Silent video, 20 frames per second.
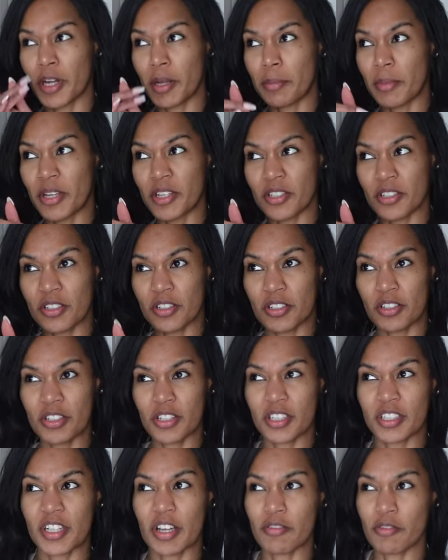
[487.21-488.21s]
I meant to cook
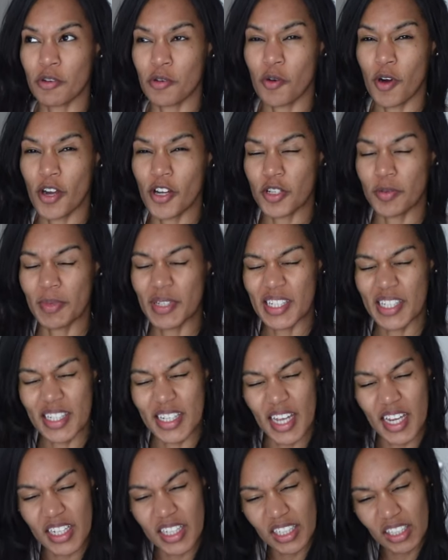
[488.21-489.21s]
because that requires me
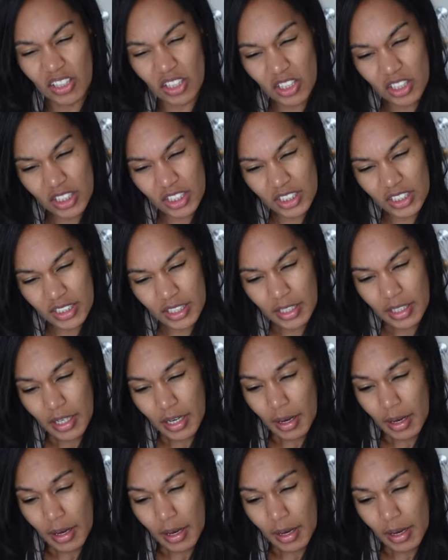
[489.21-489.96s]
standing longer.